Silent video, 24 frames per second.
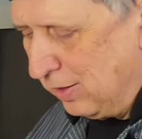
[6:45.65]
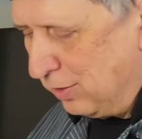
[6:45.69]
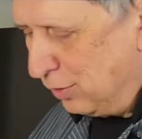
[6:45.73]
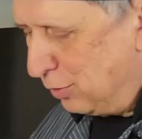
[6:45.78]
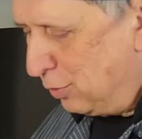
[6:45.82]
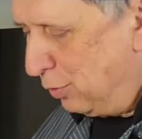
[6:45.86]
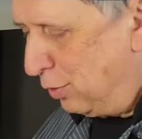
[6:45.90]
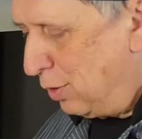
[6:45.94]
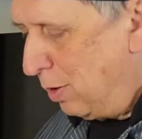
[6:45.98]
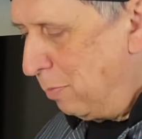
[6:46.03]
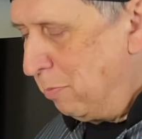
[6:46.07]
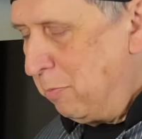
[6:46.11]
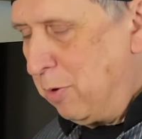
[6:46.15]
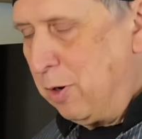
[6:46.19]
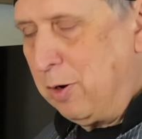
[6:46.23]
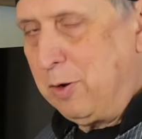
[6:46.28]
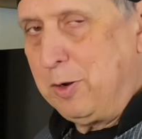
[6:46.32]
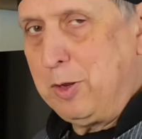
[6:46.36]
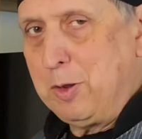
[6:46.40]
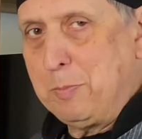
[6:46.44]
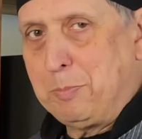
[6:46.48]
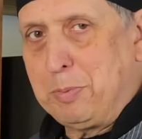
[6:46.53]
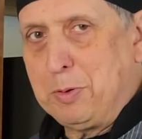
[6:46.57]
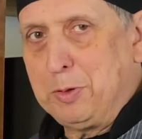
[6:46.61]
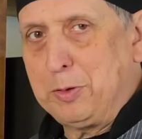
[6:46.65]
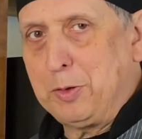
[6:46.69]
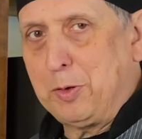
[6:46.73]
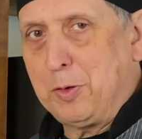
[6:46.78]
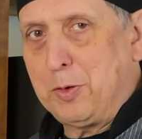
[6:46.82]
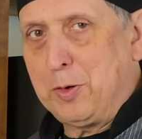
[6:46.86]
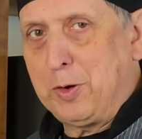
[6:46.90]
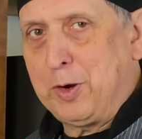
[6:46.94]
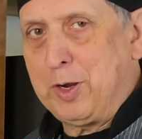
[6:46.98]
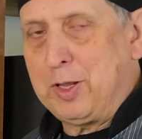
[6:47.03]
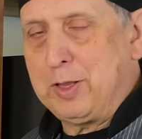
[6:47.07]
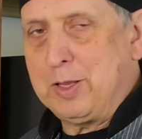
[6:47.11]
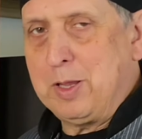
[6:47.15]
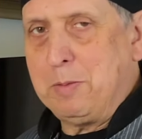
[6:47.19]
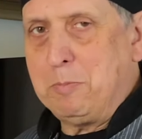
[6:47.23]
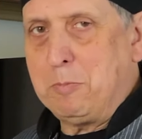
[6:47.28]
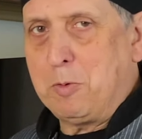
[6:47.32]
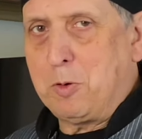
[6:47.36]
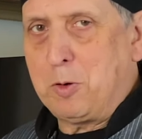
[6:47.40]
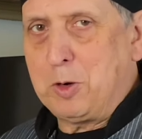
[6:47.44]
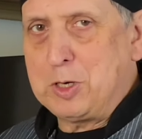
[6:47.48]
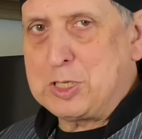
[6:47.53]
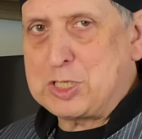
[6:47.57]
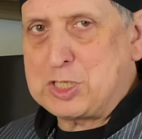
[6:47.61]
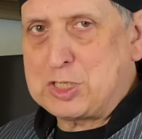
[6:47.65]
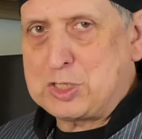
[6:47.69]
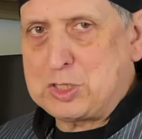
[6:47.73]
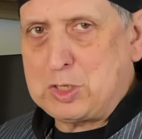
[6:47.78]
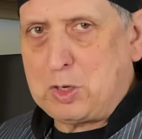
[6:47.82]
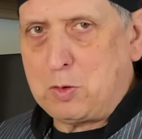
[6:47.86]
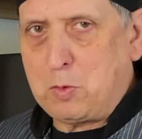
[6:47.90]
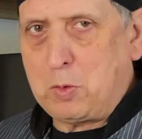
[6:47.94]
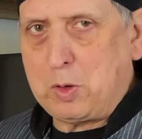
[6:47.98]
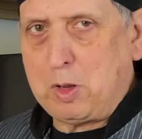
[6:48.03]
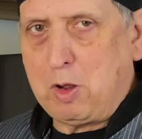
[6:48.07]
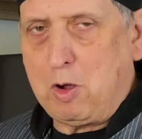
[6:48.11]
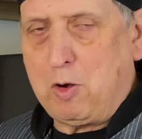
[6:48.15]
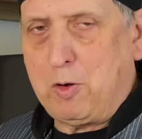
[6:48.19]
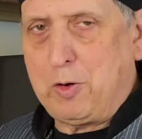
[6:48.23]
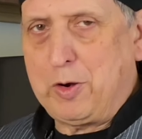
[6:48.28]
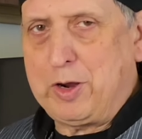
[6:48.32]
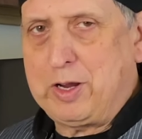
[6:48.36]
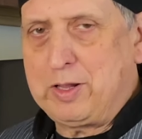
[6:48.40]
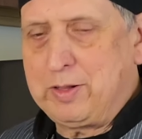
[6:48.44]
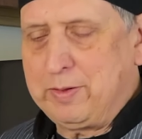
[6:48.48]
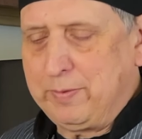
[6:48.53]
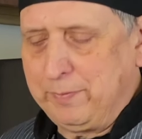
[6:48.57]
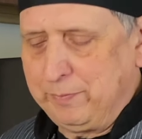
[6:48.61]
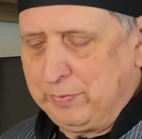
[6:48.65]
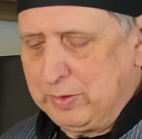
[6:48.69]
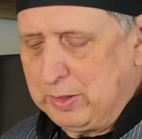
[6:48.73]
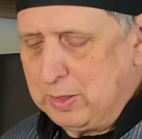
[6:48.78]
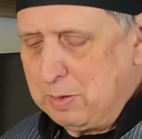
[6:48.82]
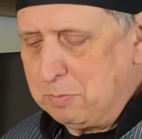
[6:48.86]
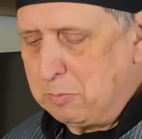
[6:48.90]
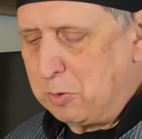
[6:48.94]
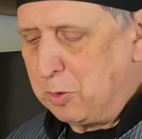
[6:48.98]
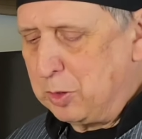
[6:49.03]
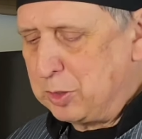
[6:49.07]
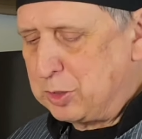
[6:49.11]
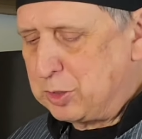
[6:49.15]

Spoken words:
So the more you put oil, the more it soak oil, the